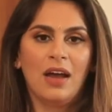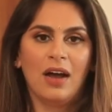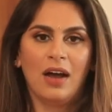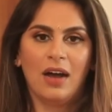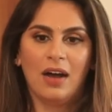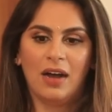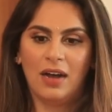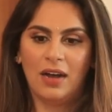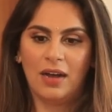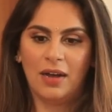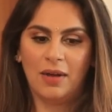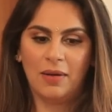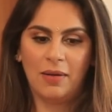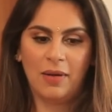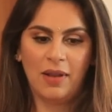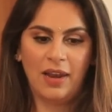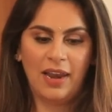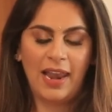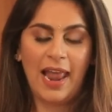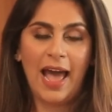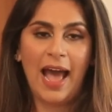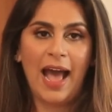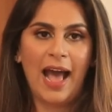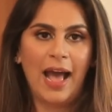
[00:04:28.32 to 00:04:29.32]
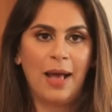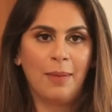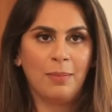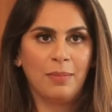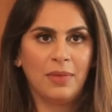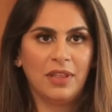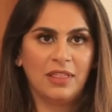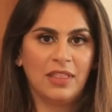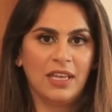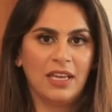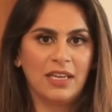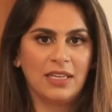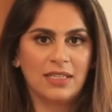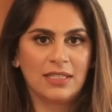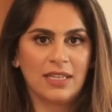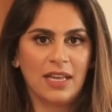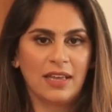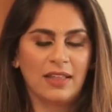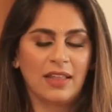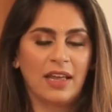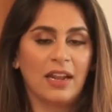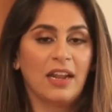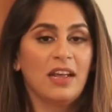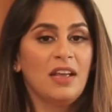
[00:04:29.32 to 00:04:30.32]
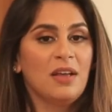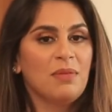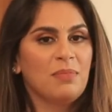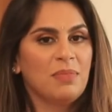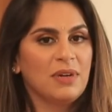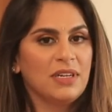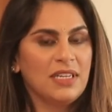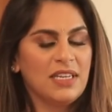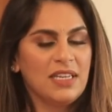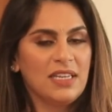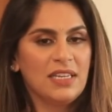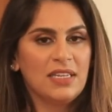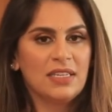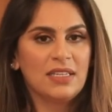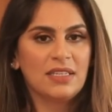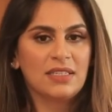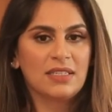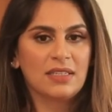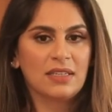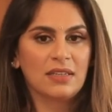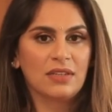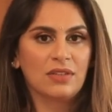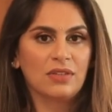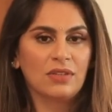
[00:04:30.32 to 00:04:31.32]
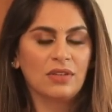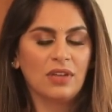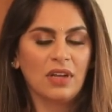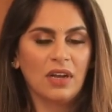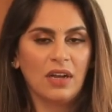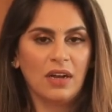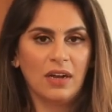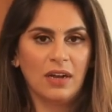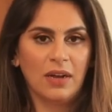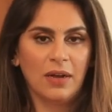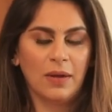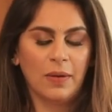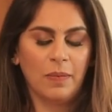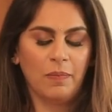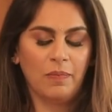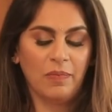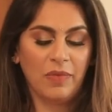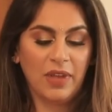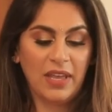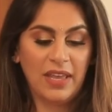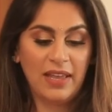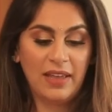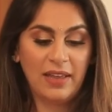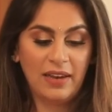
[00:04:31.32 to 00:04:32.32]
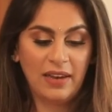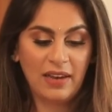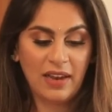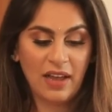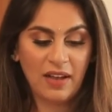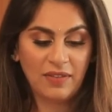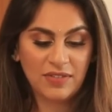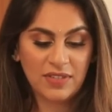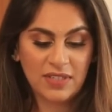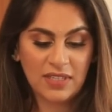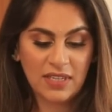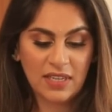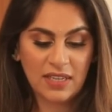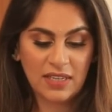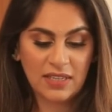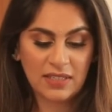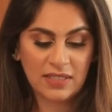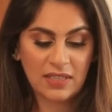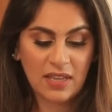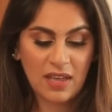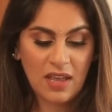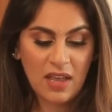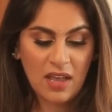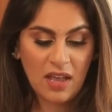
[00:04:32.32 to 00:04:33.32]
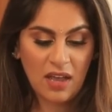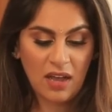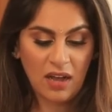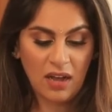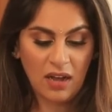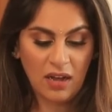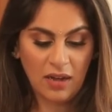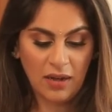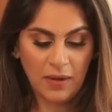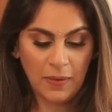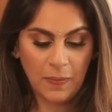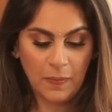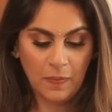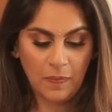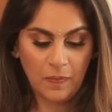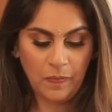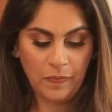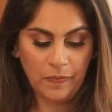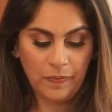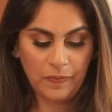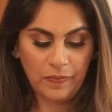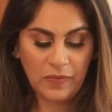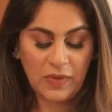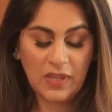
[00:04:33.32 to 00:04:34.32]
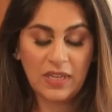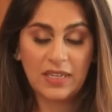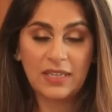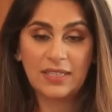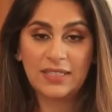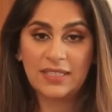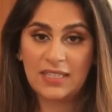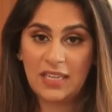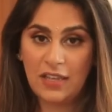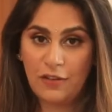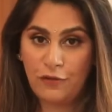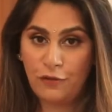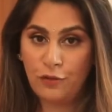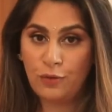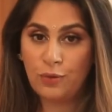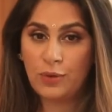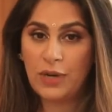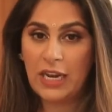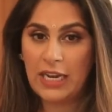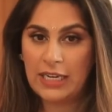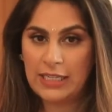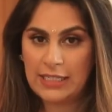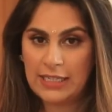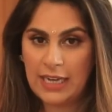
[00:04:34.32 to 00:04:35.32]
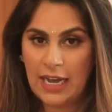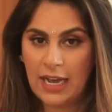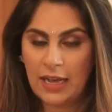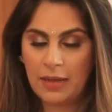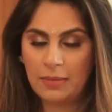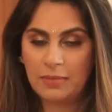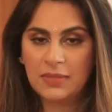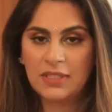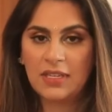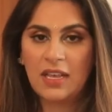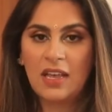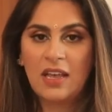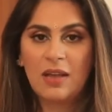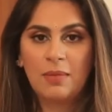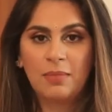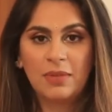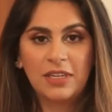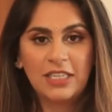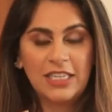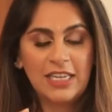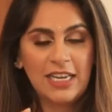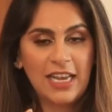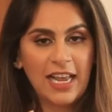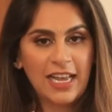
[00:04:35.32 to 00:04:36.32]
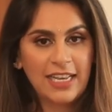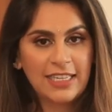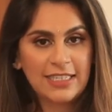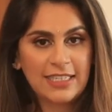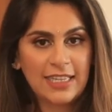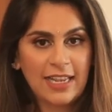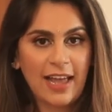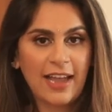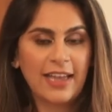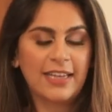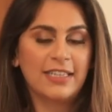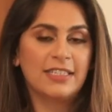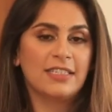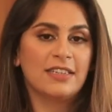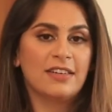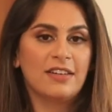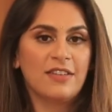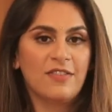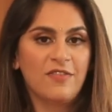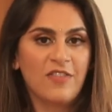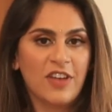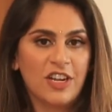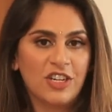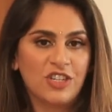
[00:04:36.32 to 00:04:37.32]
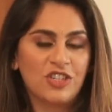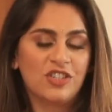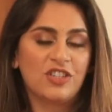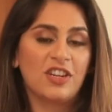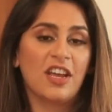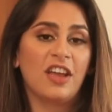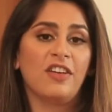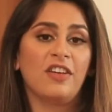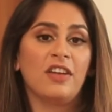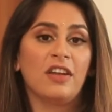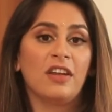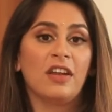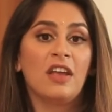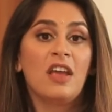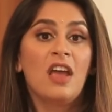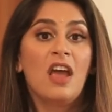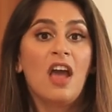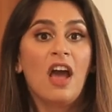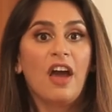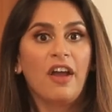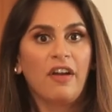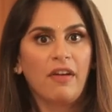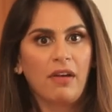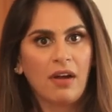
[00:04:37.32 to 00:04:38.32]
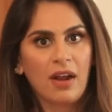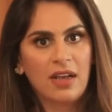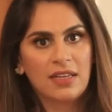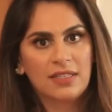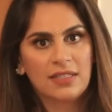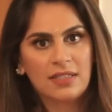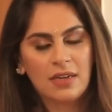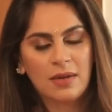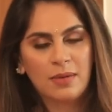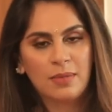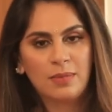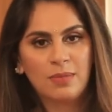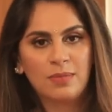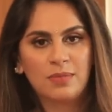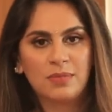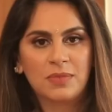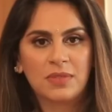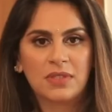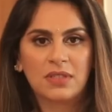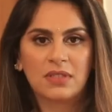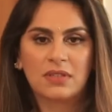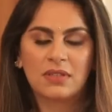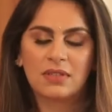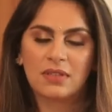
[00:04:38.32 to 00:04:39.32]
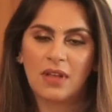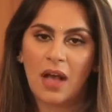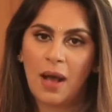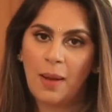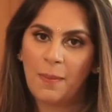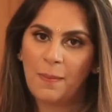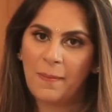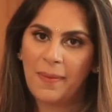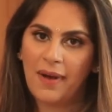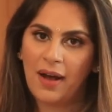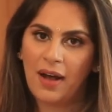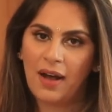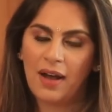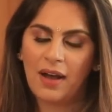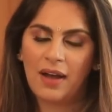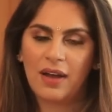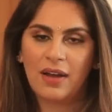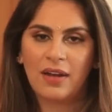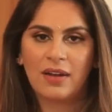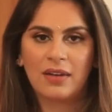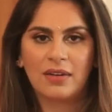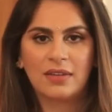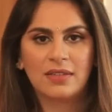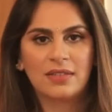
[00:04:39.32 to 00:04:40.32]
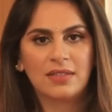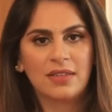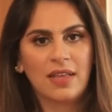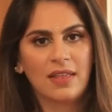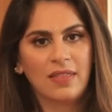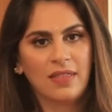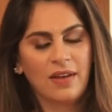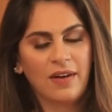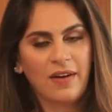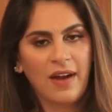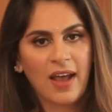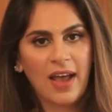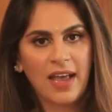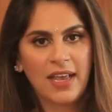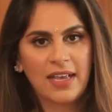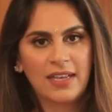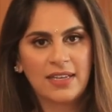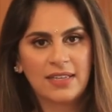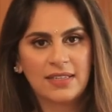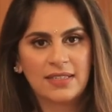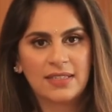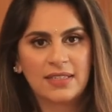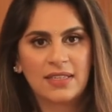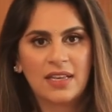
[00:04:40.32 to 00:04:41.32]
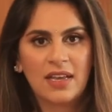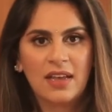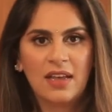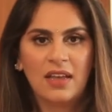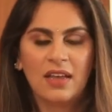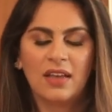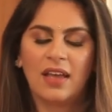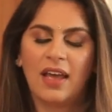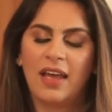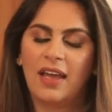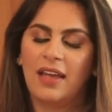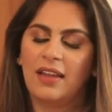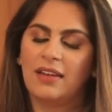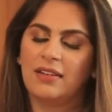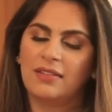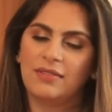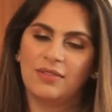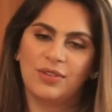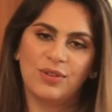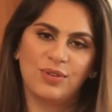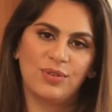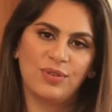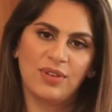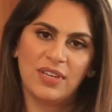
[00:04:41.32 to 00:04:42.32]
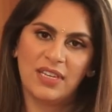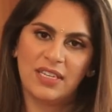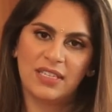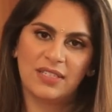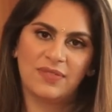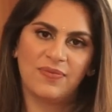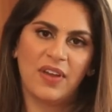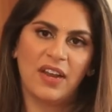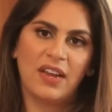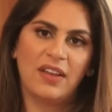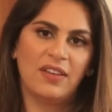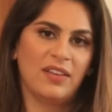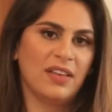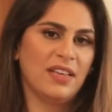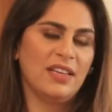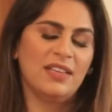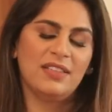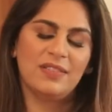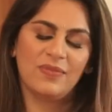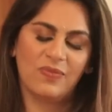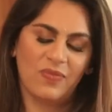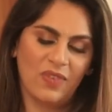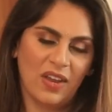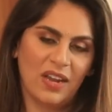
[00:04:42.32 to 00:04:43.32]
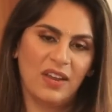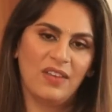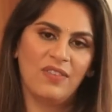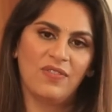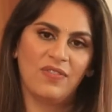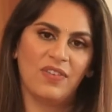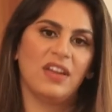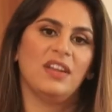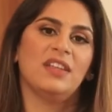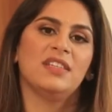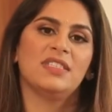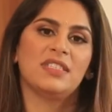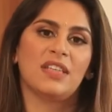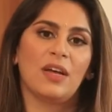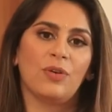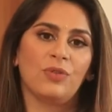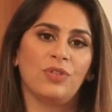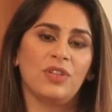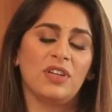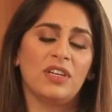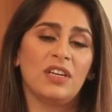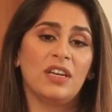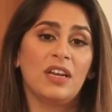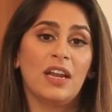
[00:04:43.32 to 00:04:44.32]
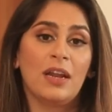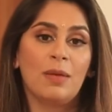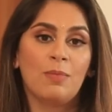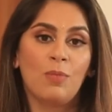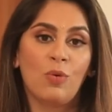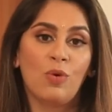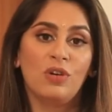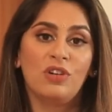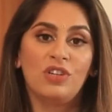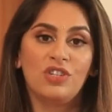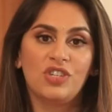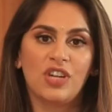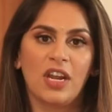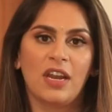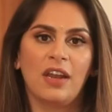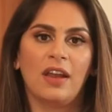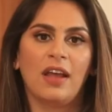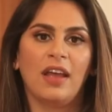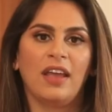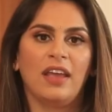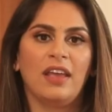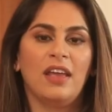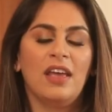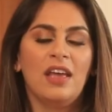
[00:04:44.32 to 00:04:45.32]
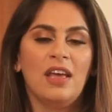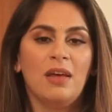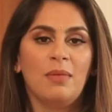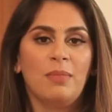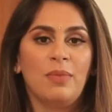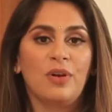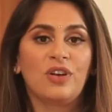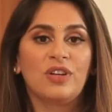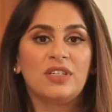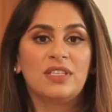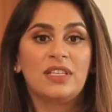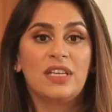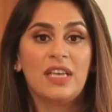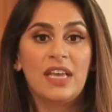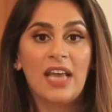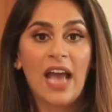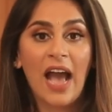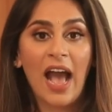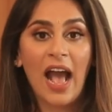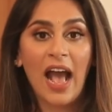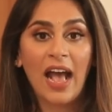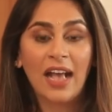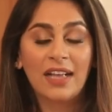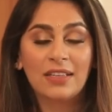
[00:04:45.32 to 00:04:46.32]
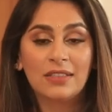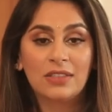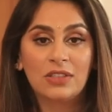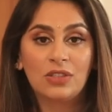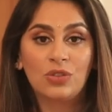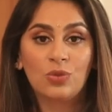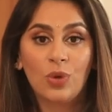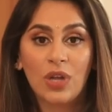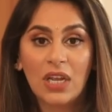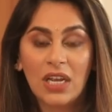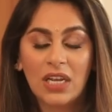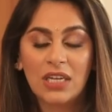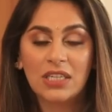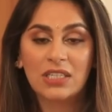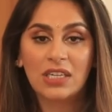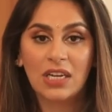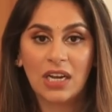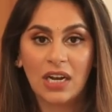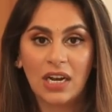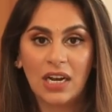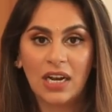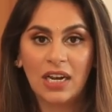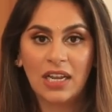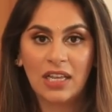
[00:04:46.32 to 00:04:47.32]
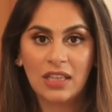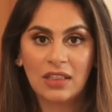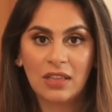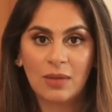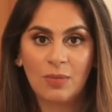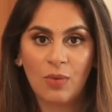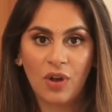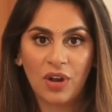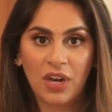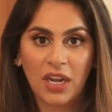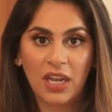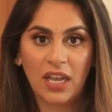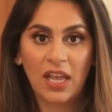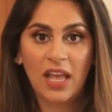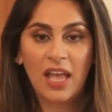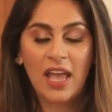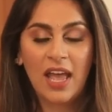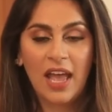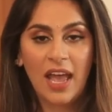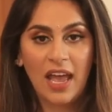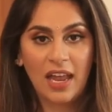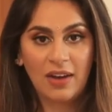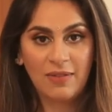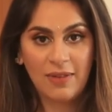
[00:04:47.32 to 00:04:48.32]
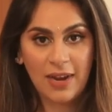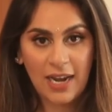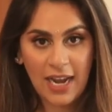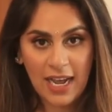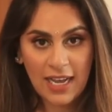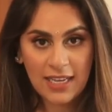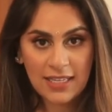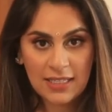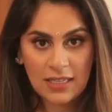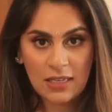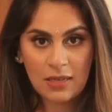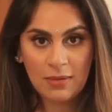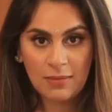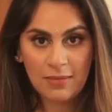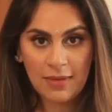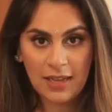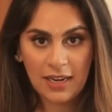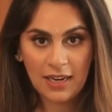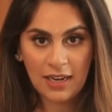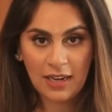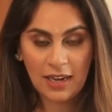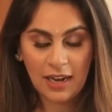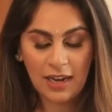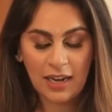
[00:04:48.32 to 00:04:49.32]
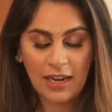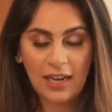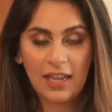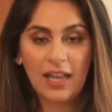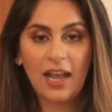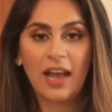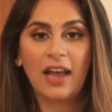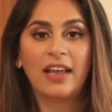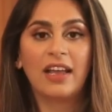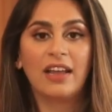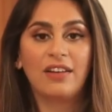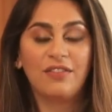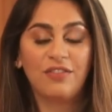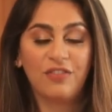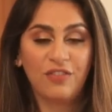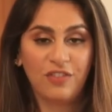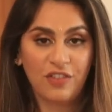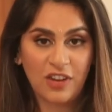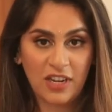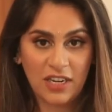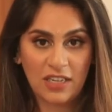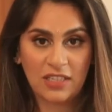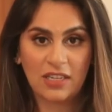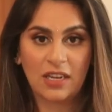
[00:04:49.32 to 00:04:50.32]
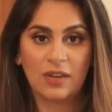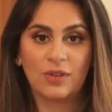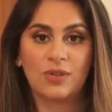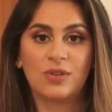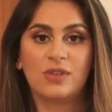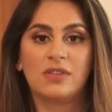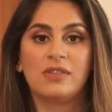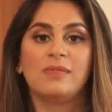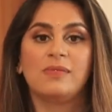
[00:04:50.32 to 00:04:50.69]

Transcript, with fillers: uh, lamb and things like that. But he's, um, he loves his um, seafood at times, but he likes lighter vegetarian rasams, sambars, and the rice. And you know, he's very, he's very, very South Indian and more Chennai because he has to eat idli in the morning. And when I see him eat idli, I get freaked out.